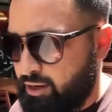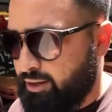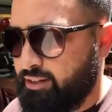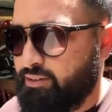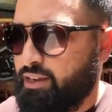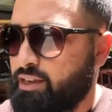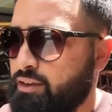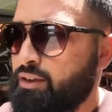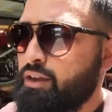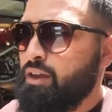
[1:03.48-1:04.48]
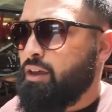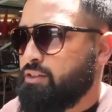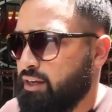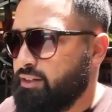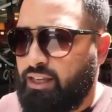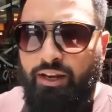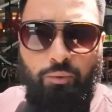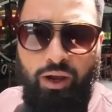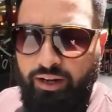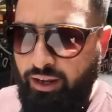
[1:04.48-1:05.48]
here in the city, so I decided,
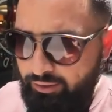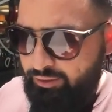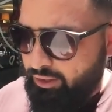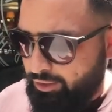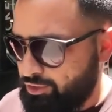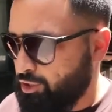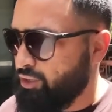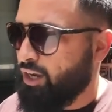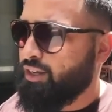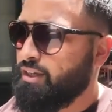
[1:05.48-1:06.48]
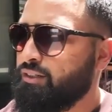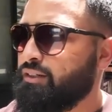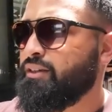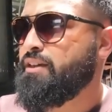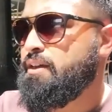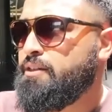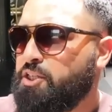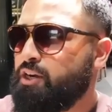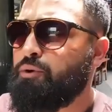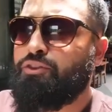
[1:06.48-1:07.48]
why not tune on in and
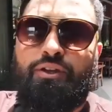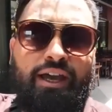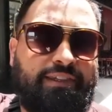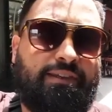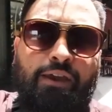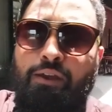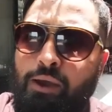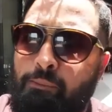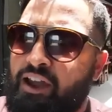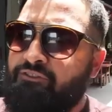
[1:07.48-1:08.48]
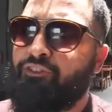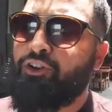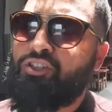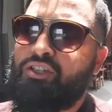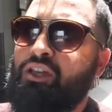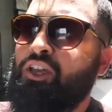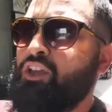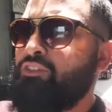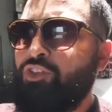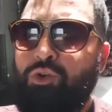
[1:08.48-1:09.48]
share with you guys my first
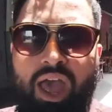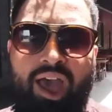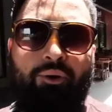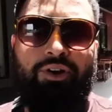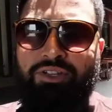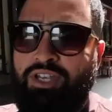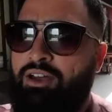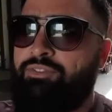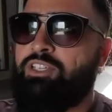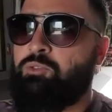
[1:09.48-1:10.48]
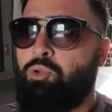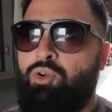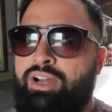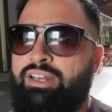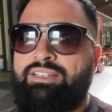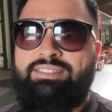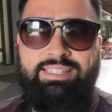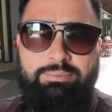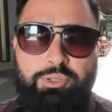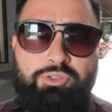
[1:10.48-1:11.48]
few hours of exploring
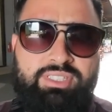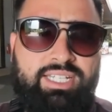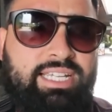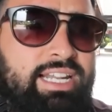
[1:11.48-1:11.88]
Cebu City.